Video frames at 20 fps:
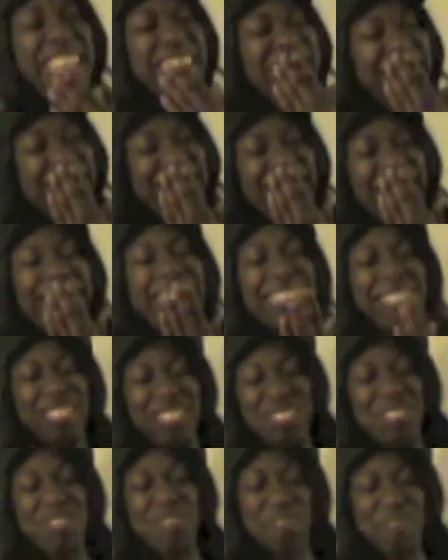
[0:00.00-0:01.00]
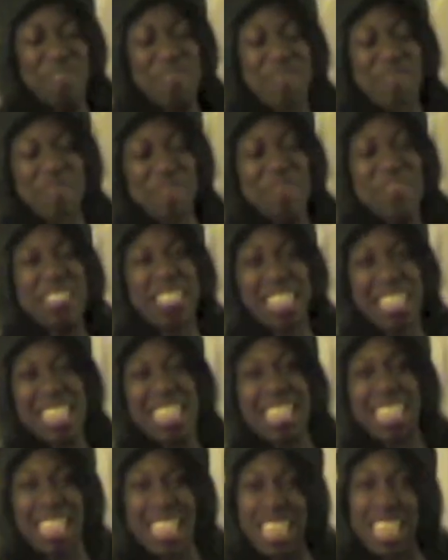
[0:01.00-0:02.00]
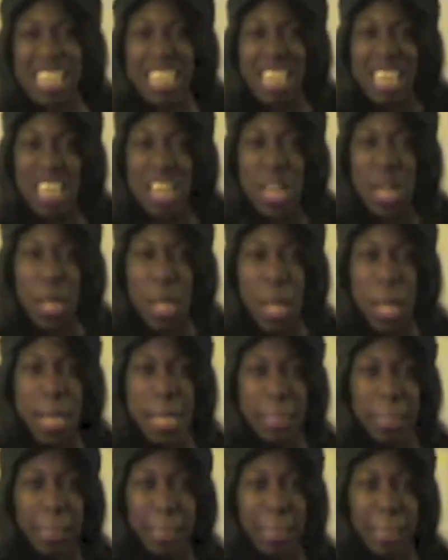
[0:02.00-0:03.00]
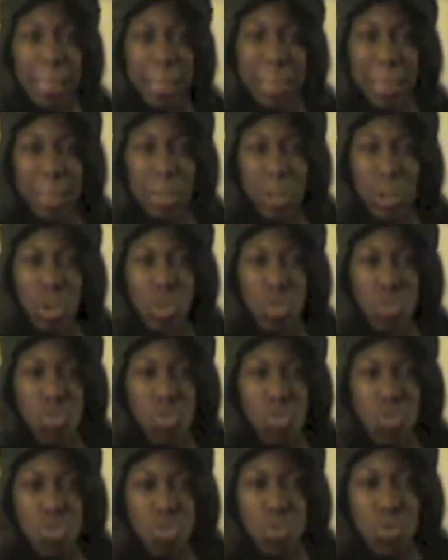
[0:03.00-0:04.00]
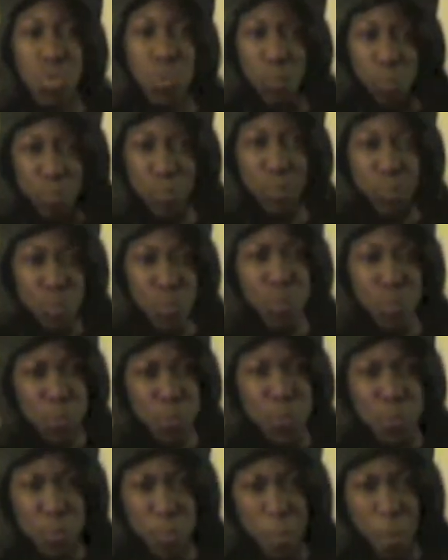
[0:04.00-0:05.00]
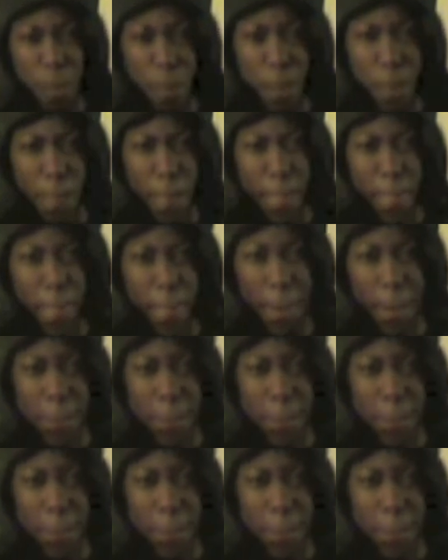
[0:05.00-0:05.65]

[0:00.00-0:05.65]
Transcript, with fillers: Excellent. Dog, you remind me of a uh, young Whitney.